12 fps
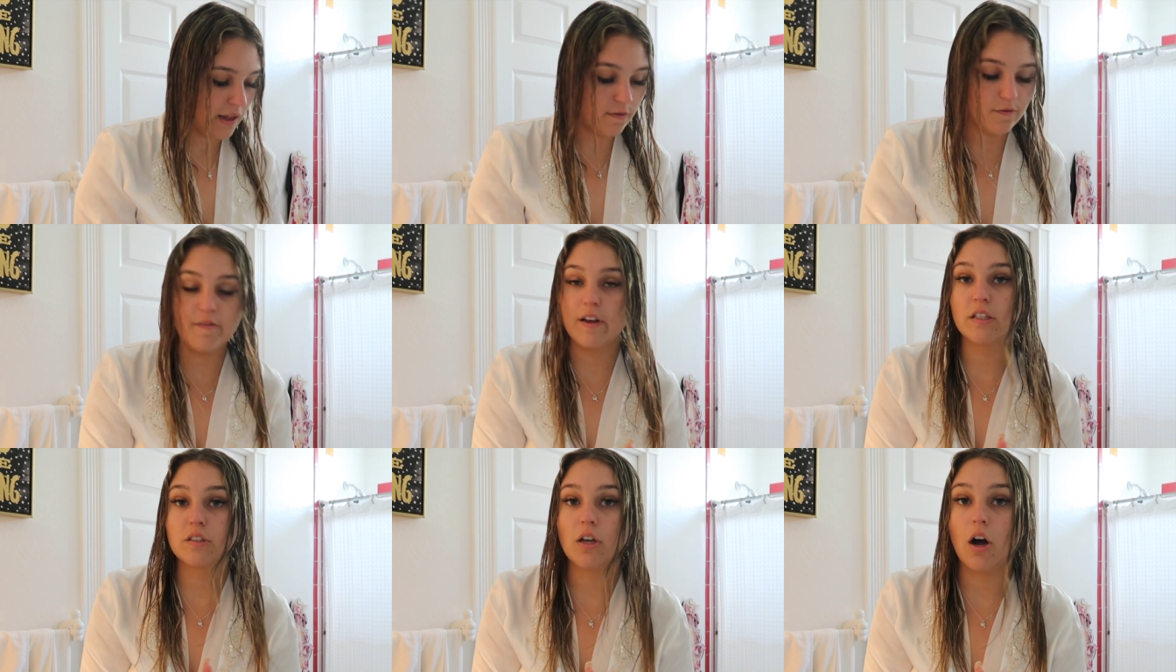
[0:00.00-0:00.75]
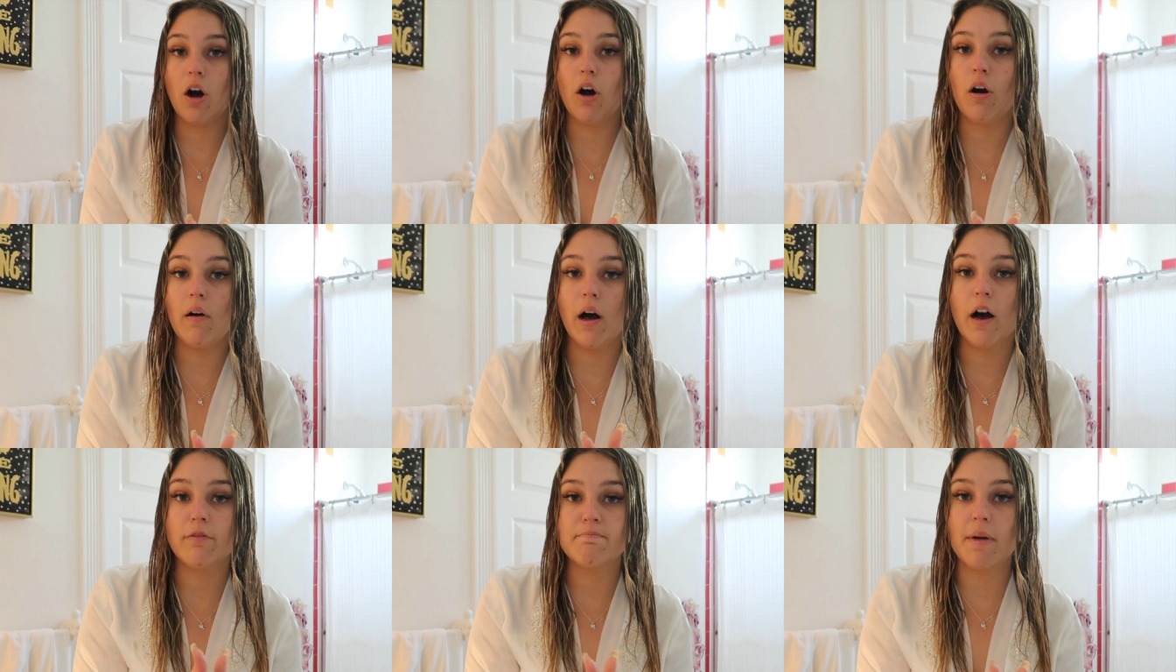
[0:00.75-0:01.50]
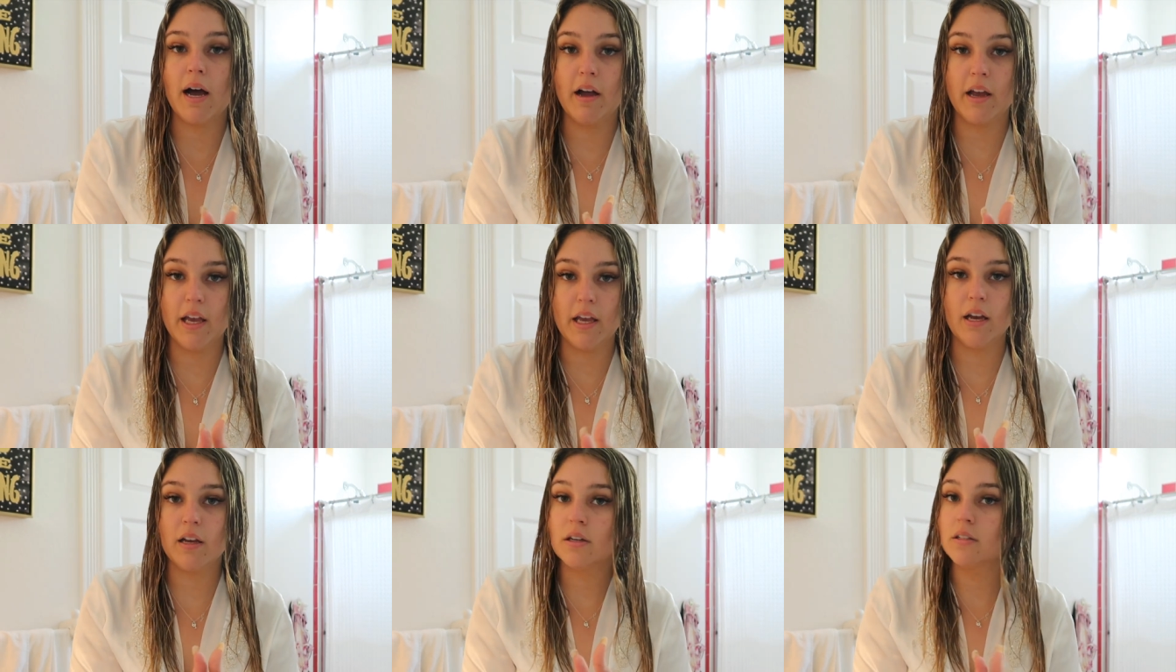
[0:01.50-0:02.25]
It fixes all of
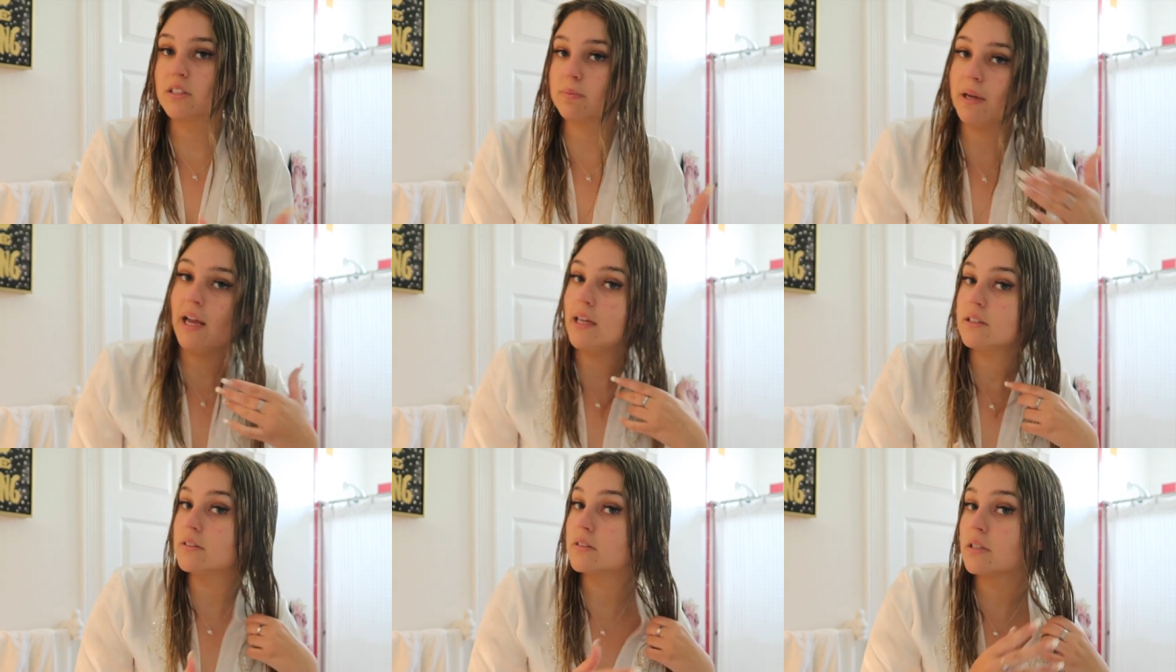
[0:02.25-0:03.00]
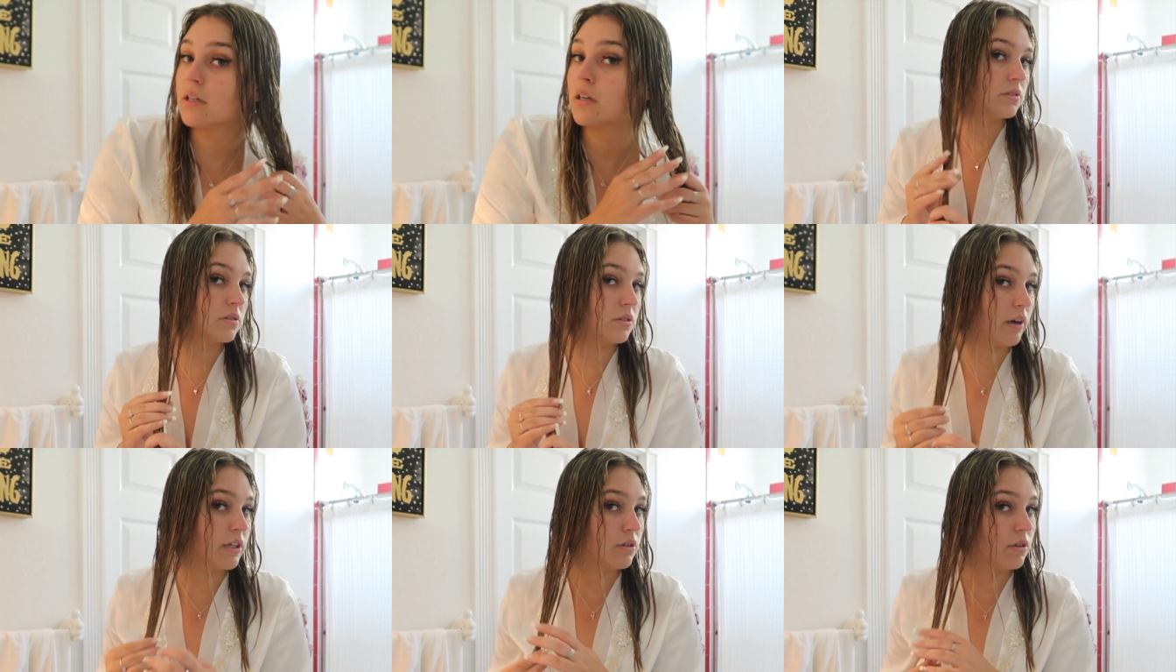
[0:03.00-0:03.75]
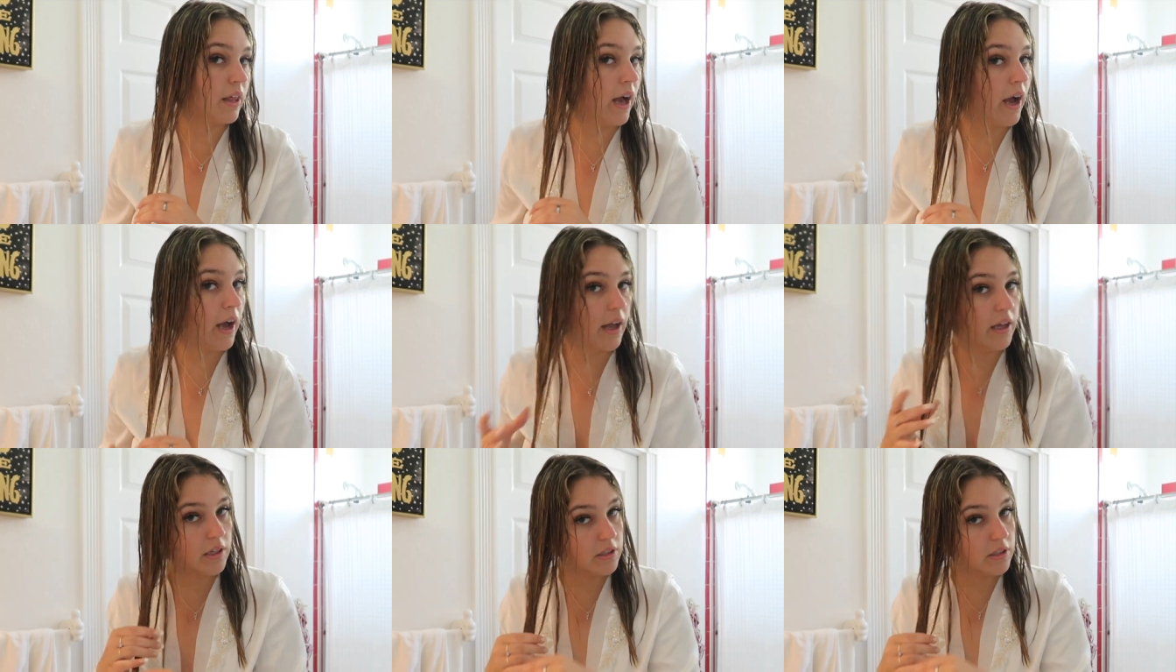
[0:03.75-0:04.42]
my split ends. So I do that,